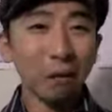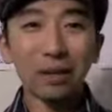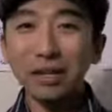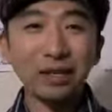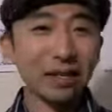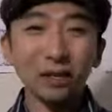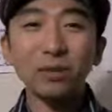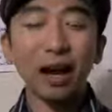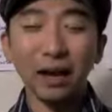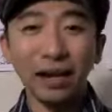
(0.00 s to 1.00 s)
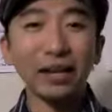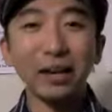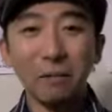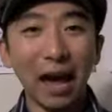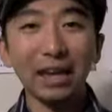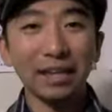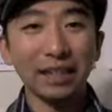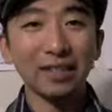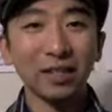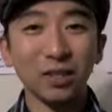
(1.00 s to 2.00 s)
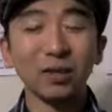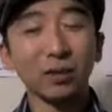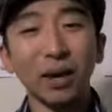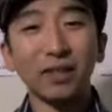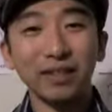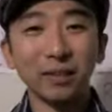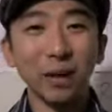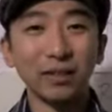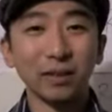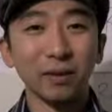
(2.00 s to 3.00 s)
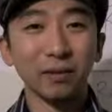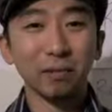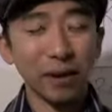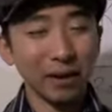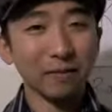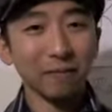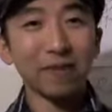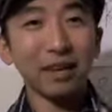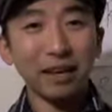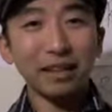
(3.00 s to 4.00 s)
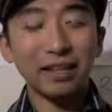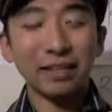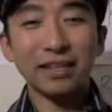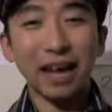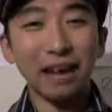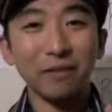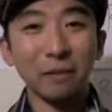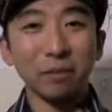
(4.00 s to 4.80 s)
We'll continue talking and unpacking these issues throughout the semester, but this is kind of a